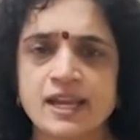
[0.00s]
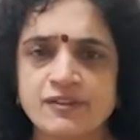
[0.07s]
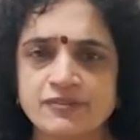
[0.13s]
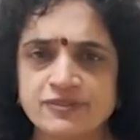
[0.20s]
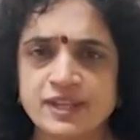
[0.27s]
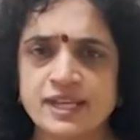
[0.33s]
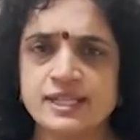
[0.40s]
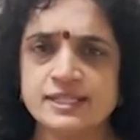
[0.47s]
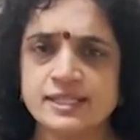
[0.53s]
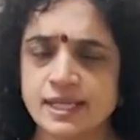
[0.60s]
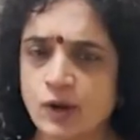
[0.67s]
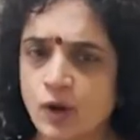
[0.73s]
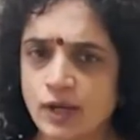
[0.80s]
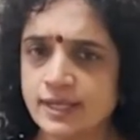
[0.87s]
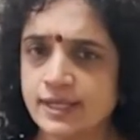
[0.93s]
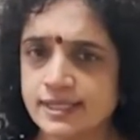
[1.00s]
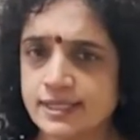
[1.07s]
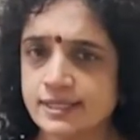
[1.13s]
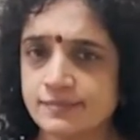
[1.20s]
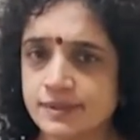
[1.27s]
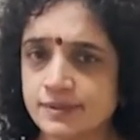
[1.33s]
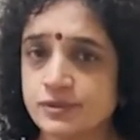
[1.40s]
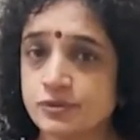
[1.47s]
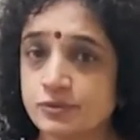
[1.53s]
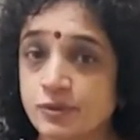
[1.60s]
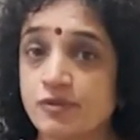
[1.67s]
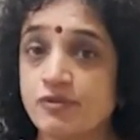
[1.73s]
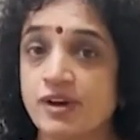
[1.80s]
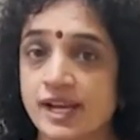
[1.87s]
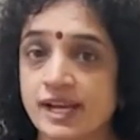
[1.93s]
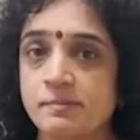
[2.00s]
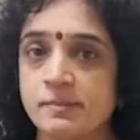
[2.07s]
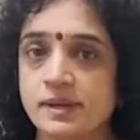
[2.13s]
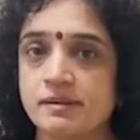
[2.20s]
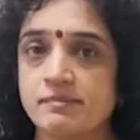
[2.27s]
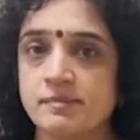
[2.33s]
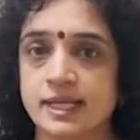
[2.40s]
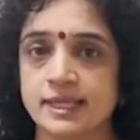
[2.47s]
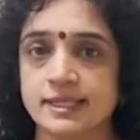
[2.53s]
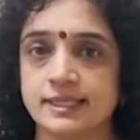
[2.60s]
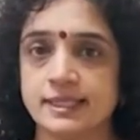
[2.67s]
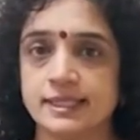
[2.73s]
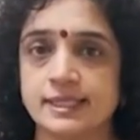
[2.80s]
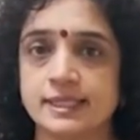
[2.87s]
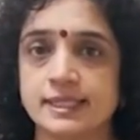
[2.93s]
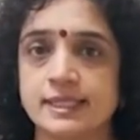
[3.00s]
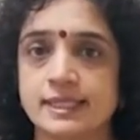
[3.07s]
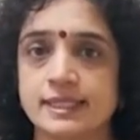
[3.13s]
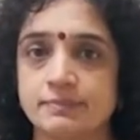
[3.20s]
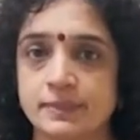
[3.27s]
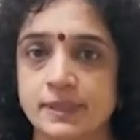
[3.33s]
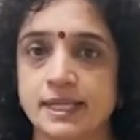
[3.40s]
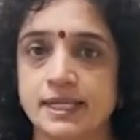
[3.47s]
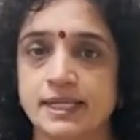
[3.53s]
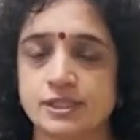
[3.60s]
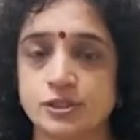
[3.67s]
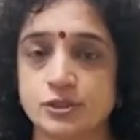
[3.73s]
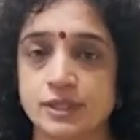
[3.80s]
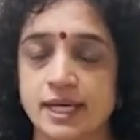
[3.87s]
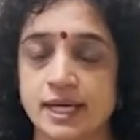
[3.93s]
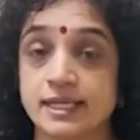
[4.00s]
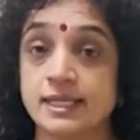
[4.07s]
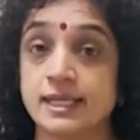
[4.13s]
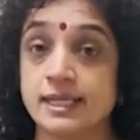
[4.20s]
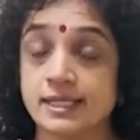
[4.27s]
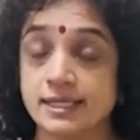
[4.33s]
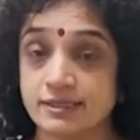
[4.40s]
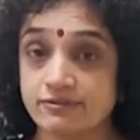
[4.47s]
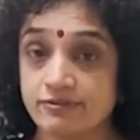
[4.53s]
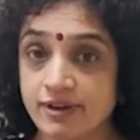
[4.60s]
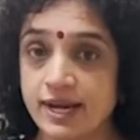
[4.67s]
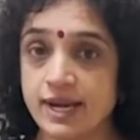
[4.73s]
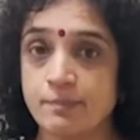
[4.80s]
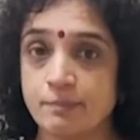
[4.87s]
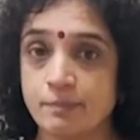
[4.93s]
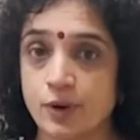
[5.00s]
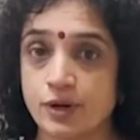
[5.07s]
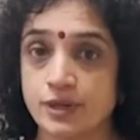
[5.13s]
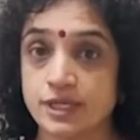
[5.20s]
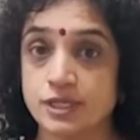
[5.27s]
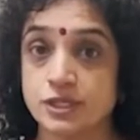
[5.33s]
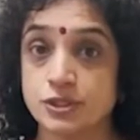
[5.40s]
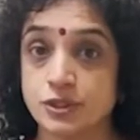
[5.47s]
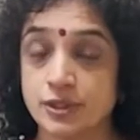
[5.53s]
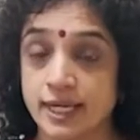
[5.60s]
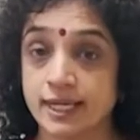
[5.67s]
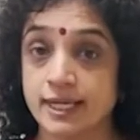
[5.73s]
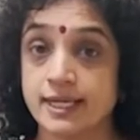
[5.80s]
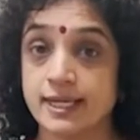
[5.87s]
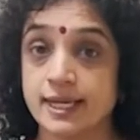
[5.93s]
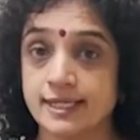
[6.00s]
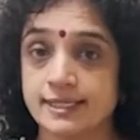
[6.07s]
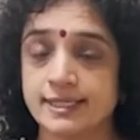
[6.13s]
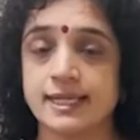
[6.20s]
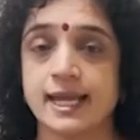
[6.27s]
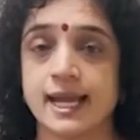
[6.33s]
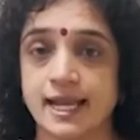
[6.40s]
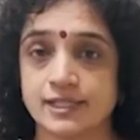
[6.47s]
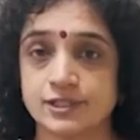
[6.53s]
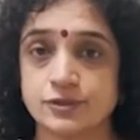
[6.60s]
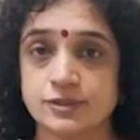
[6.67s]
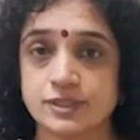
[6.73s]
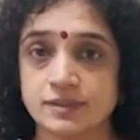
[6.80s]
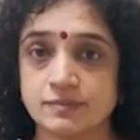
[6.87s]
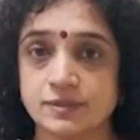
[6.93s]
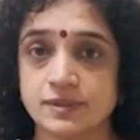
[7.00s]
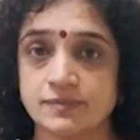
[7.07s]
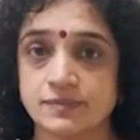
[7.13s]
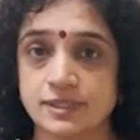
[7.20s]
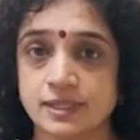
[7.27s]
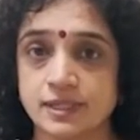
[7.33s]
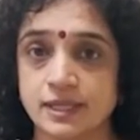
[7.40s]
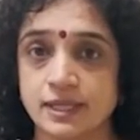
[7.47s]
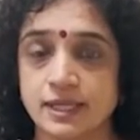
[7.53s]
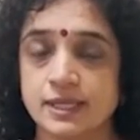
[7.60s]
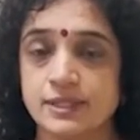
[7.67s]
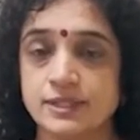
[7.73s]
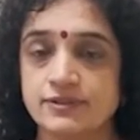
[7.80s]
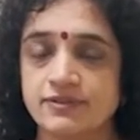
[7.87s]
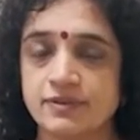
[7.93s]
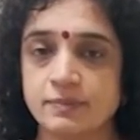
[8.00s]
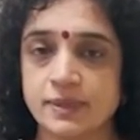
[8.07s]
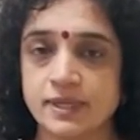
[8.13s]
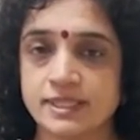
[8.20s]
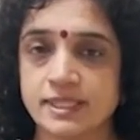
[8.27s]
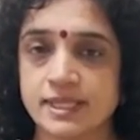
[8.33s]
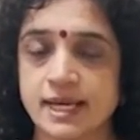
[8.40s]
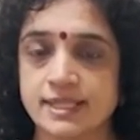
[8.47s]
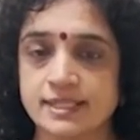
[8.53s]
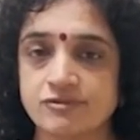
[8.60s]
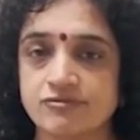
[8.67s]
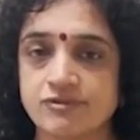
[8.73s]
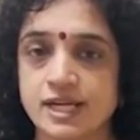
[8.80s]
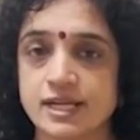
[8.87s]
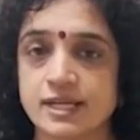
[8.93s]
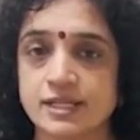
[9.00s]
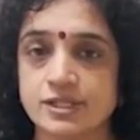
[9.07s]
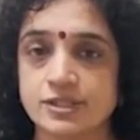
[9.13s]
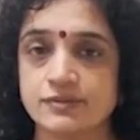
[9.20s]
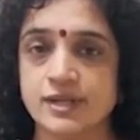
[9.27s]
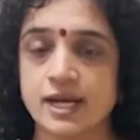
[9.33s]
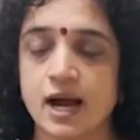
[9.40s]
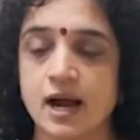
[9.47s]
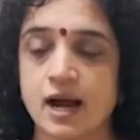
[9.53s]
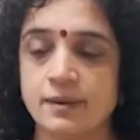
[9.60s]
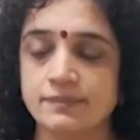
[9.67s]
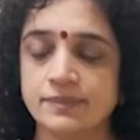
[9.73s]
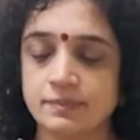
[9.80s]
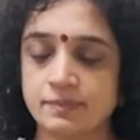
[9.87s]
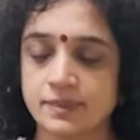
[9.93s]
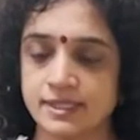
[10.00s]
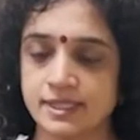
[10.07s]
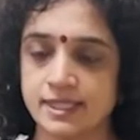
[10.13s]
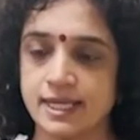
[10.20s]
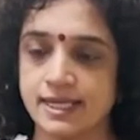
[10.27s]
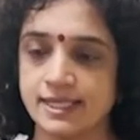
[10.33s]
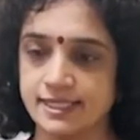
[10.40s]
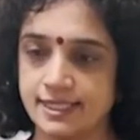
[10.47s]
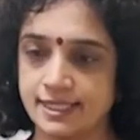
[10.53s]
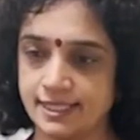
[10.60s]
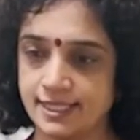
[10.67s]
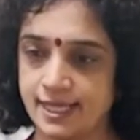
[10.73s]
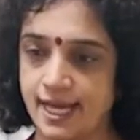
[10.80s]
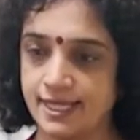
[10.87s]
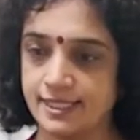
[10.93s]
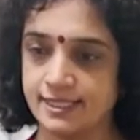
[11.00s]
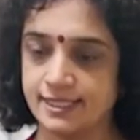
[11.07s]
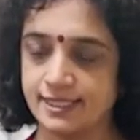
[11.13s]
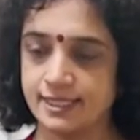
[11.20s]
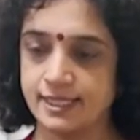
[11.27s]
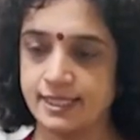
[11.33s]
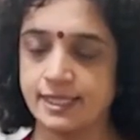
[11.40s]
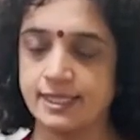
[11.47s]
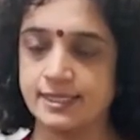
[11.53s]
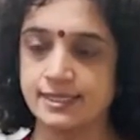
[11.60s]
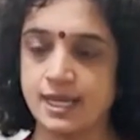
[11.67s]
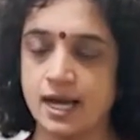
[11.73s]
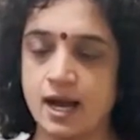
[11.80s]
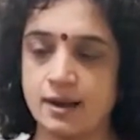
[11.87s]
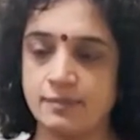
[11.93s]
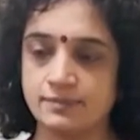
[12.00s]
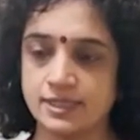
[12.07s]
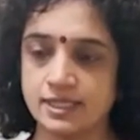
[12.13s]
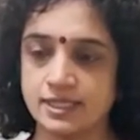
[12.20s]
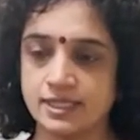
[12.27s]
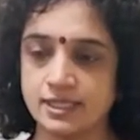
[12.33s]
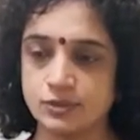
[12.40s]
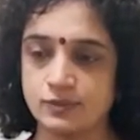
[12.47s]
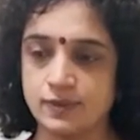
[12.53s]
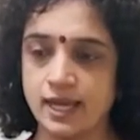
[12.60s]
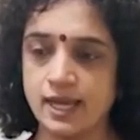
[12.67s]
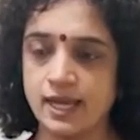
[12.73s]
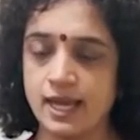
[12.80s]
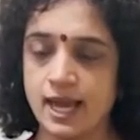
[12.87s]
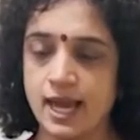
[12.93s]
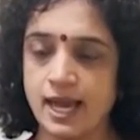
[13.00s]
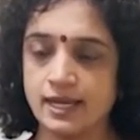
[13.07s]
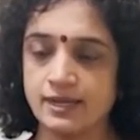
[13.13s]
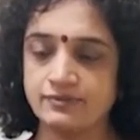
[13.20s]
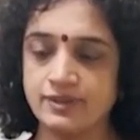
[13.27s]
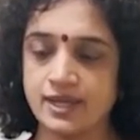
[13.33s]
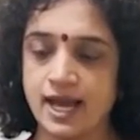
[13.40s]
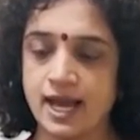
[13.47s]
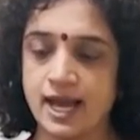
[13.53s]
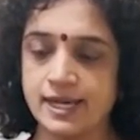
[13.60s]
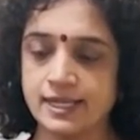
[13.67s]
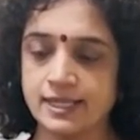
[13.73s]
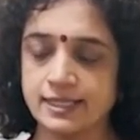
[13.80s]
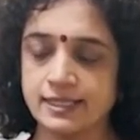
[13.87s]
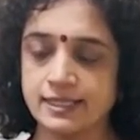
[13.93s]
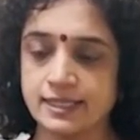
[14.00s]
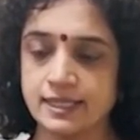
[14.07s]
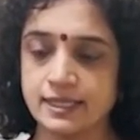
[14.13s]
If there is, all these symptoms will be very minimal in the earlier period, so that it is very important to recognize and catch those symptoms. So if a person has a weakness of the arm, the person can just extend his arm in this way, and if the hand